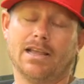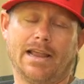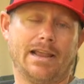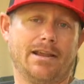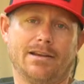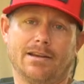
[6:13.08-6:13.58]

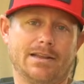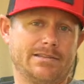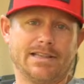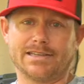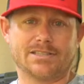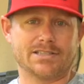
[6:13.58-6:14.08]
And
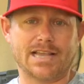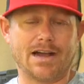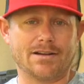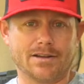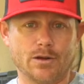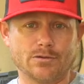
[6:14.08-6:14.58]
it, that's just
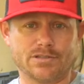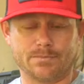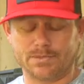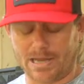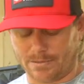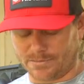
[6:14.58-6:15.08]
how it goes
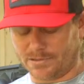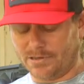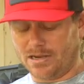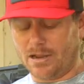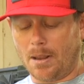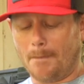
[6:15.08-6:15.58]
sometimes.
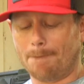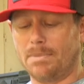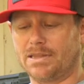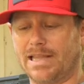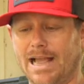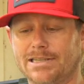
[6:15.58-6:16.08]

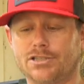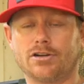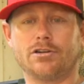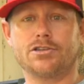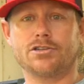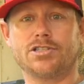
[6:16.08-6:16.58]
But that
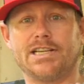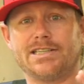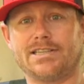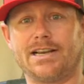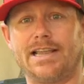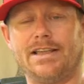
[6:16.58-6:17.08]
structure
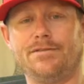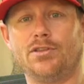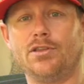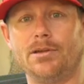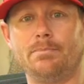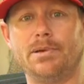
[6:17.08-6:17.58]
jig's going to give
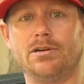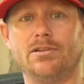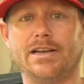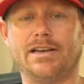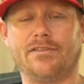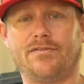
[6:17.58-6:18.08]
you the
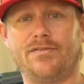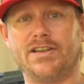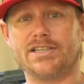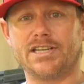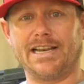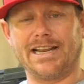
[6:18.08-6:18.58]
ability to
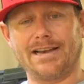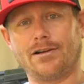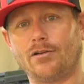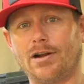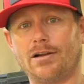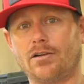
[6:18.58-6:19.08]
fish it in
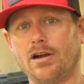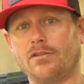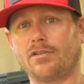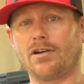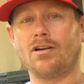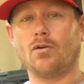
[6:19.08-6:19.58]
and around
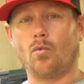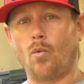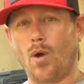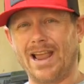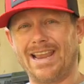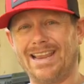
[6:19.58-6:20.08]
cover
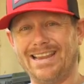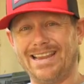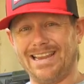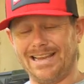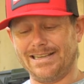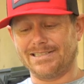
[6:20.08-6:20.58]
way
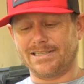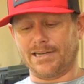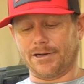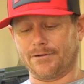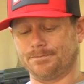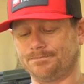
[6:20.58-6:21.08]

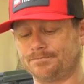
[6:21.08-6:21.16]
easier.